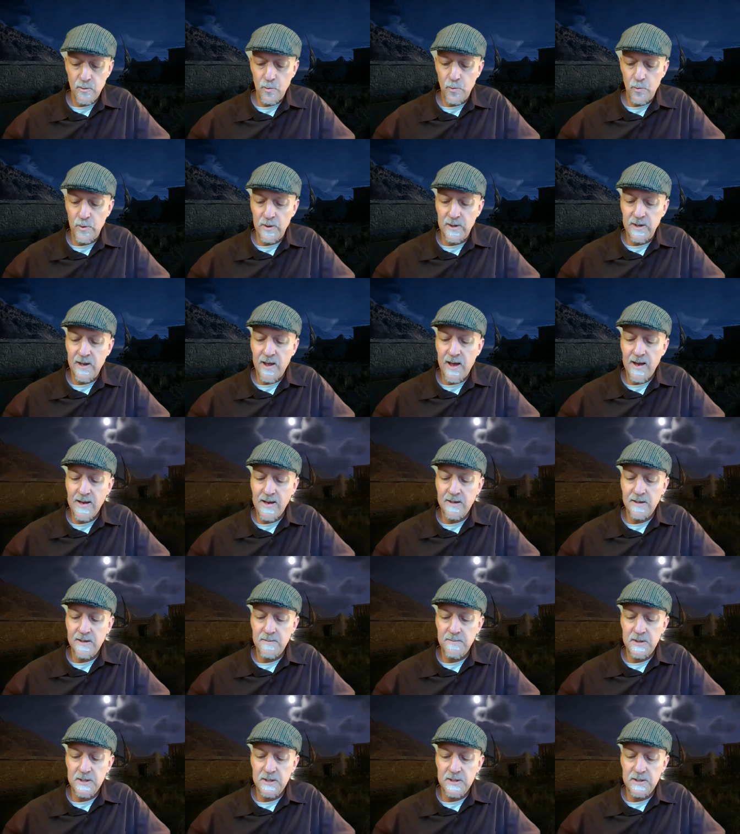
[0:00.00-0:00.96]
would
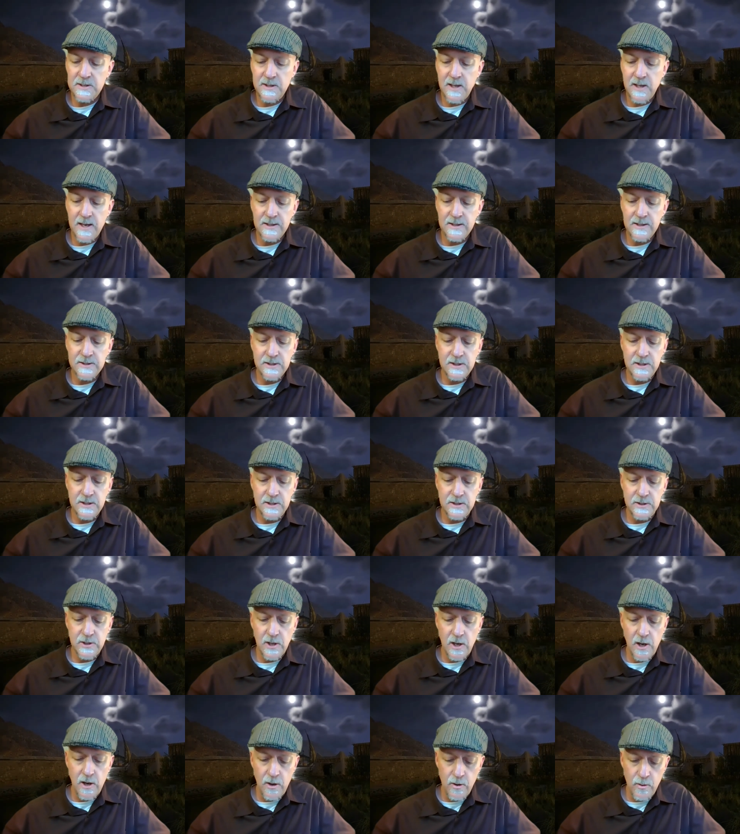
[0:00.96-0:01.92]
likely be slicing
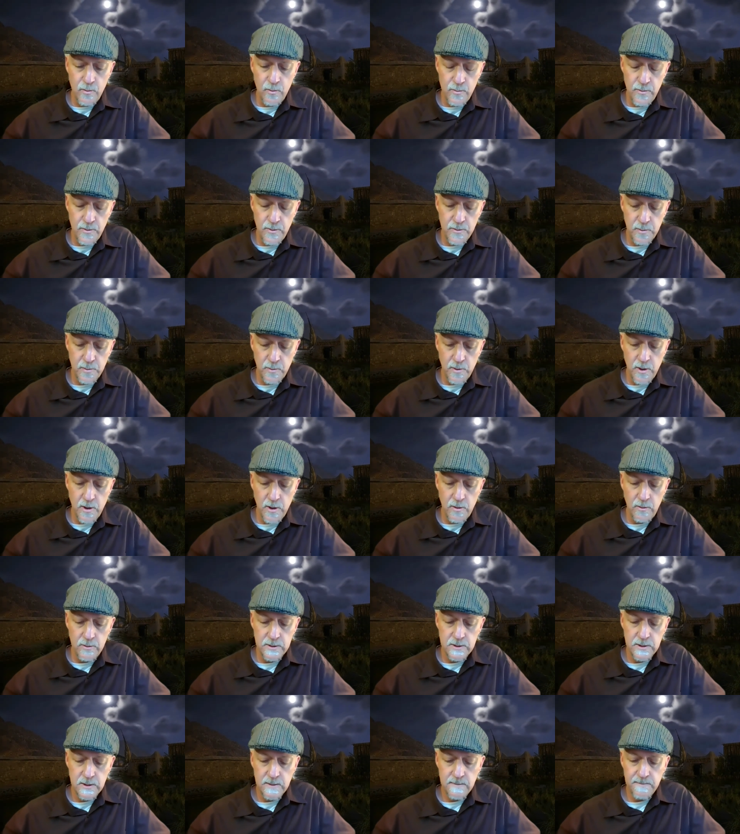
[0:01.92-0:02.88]
his own
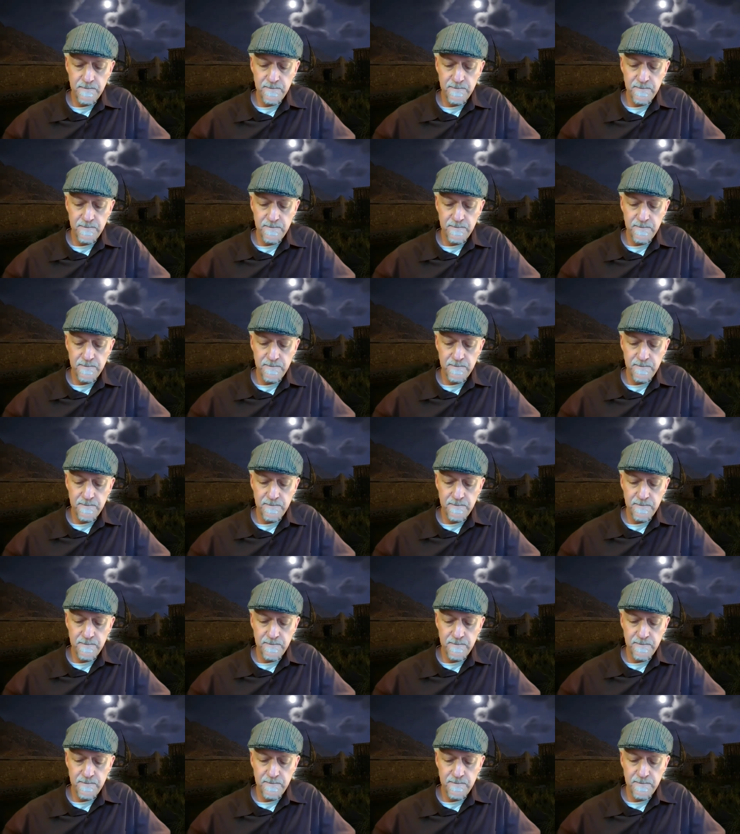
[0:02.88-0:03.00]
throat